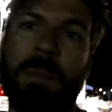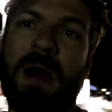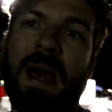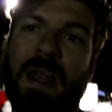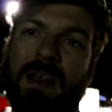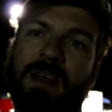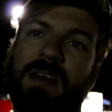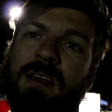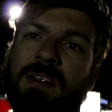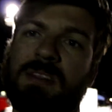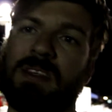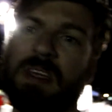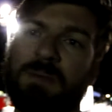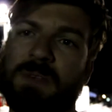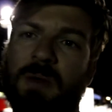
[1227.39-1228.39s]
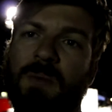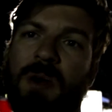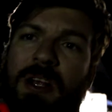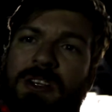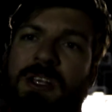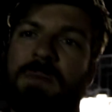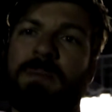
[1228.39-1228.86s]
But teams I'm
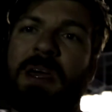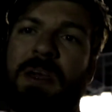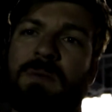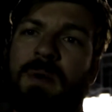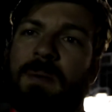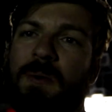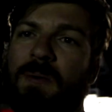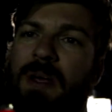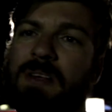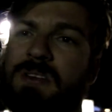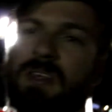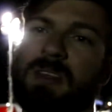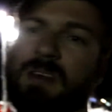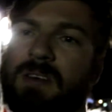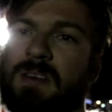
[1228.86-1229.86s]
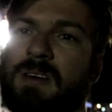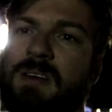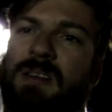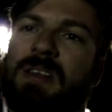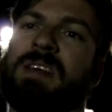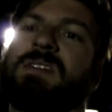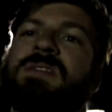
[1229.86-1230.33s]
watching, Pink Ribbon Racing, they're
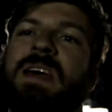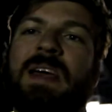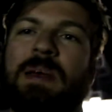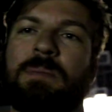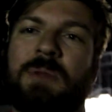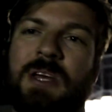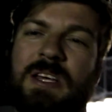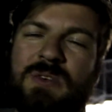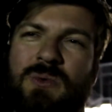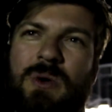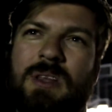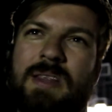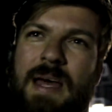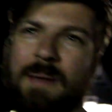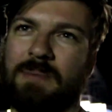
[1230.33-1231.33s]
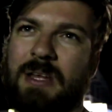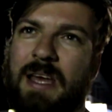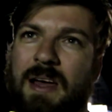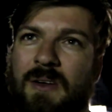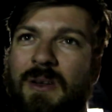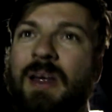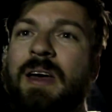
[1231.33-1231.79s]
currently in second place, one lap
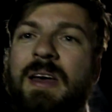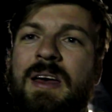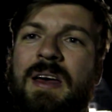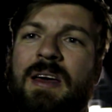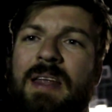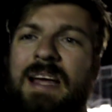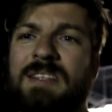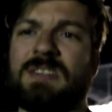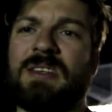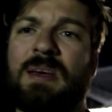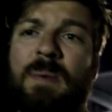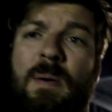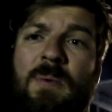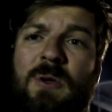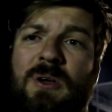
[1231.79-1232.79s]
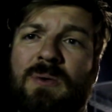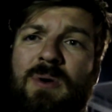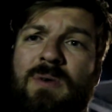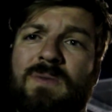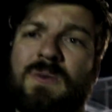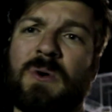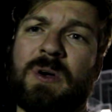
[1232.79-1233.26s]
down. That's a team I'm really
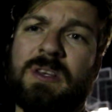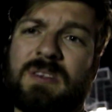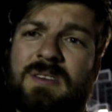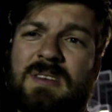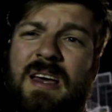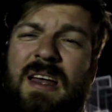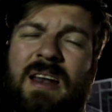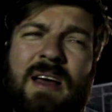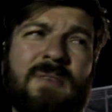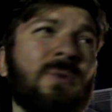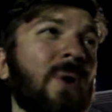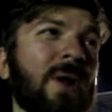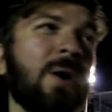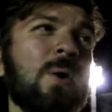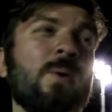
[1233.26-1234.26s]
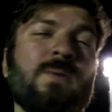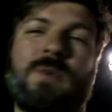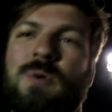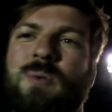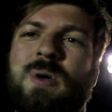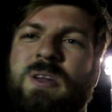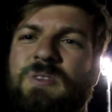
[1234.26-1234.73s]
rooting for because it's got an F one
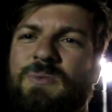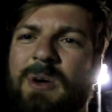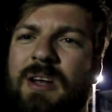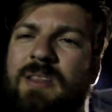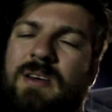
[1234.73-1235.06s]
hopeful when it's one